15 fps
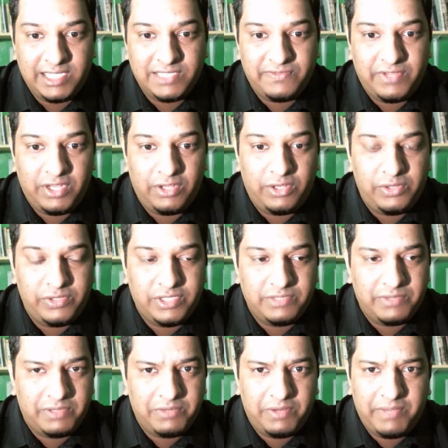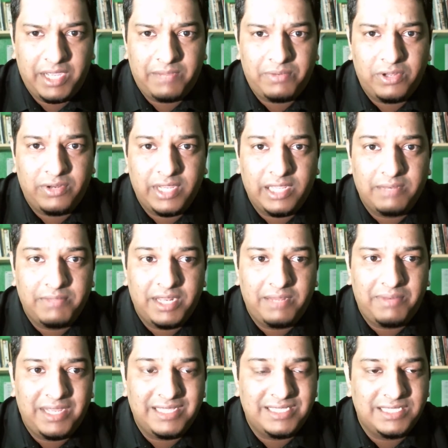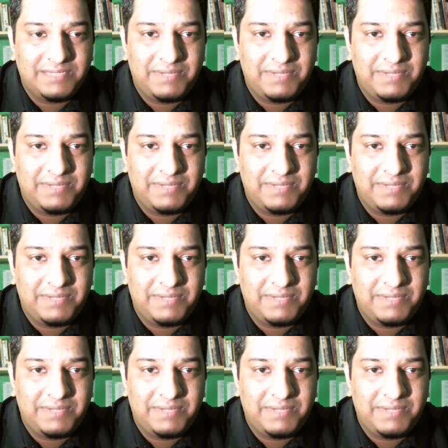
this video on YouTube, I'm going to be uploading in many places.